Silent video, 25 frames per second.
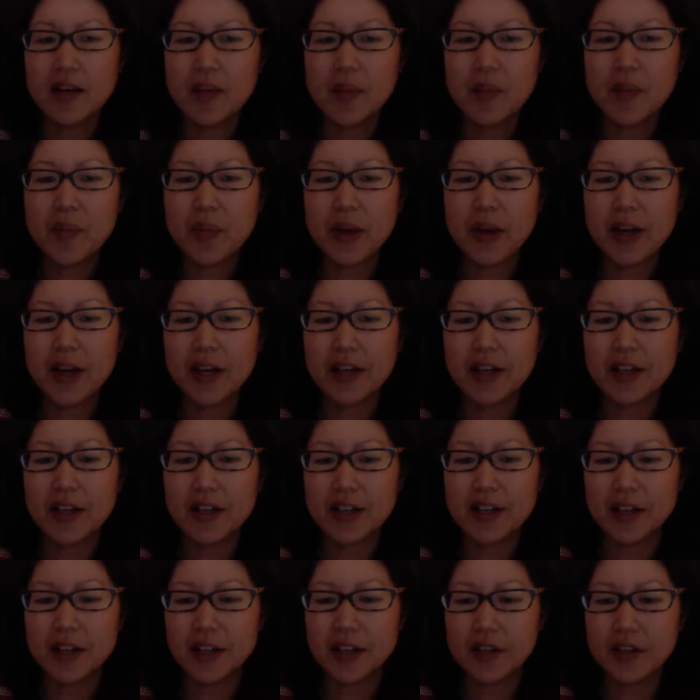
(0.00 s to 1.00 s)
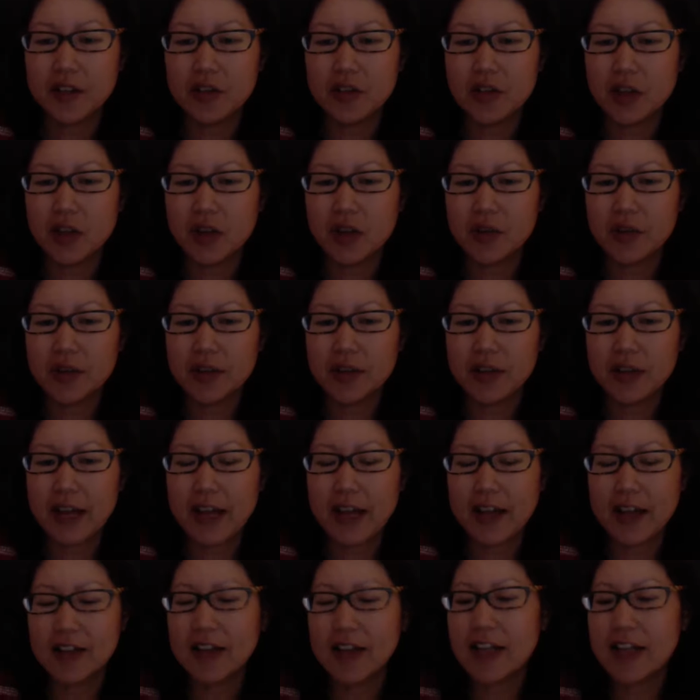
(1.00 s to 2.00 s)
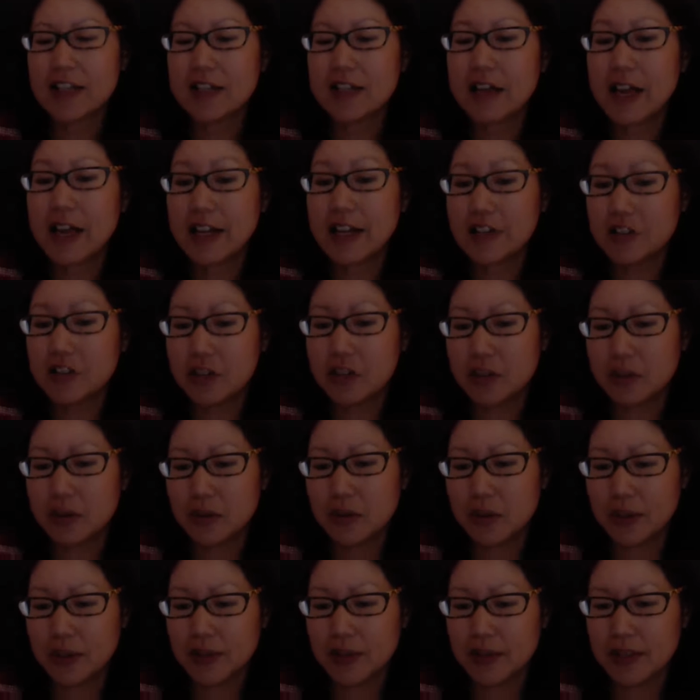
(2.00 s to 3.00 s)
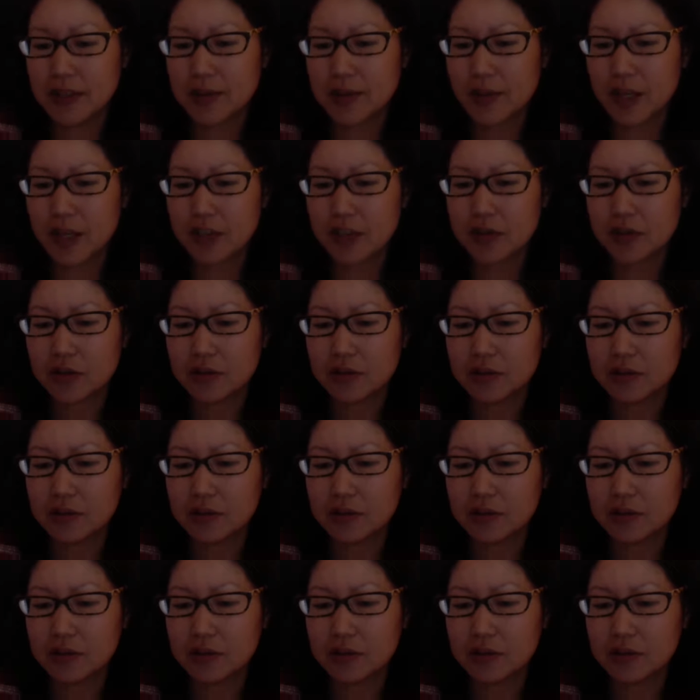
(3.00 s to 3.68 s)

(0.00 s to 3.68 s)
but that's not due in this module.